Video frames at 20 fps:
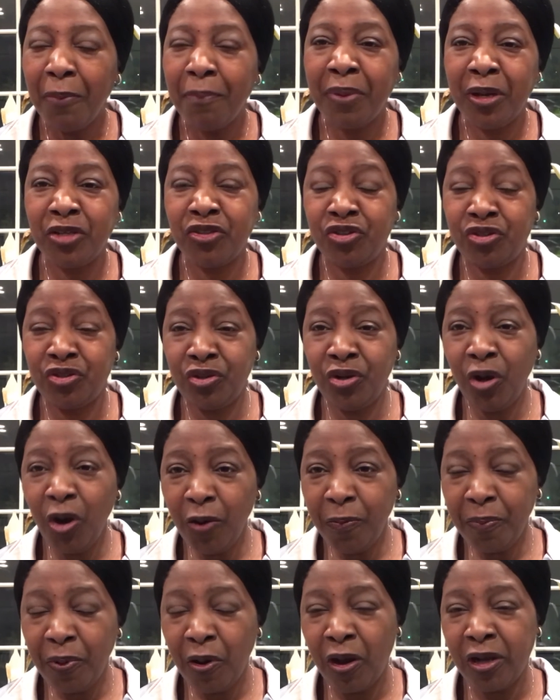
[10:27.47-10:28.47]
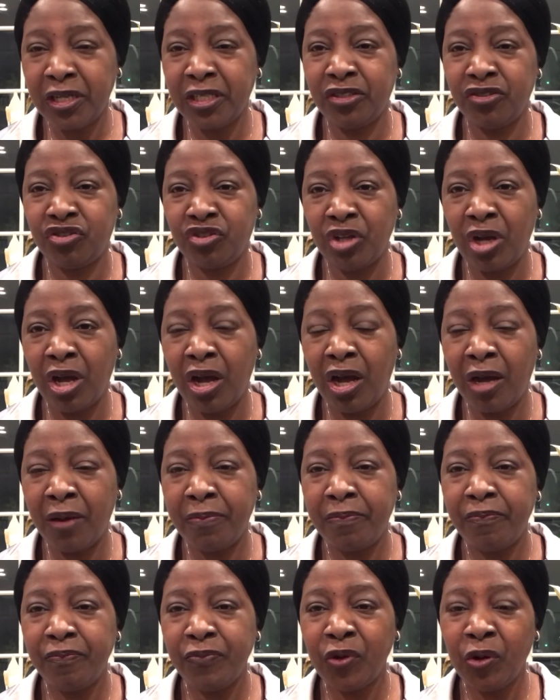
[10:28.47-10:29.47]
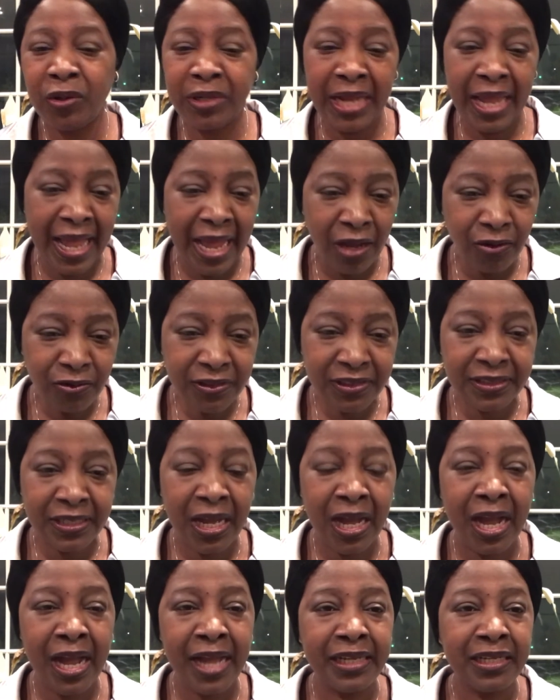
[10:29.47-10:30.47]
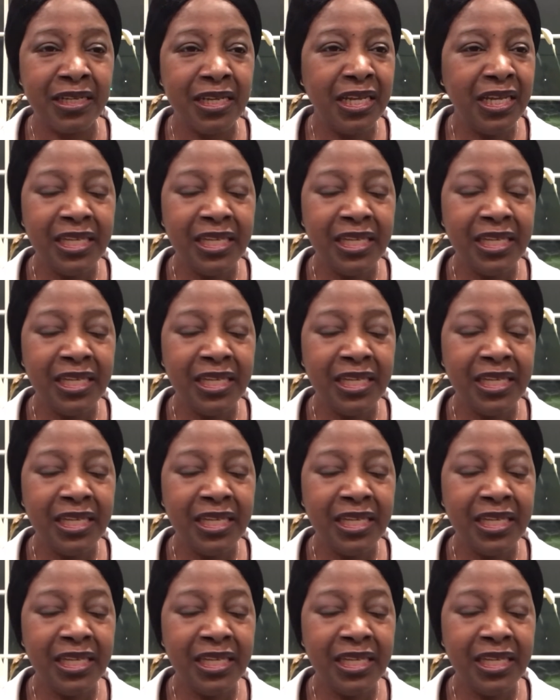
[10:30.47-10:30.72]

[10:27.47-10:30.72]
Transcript: but your part of the job on the outside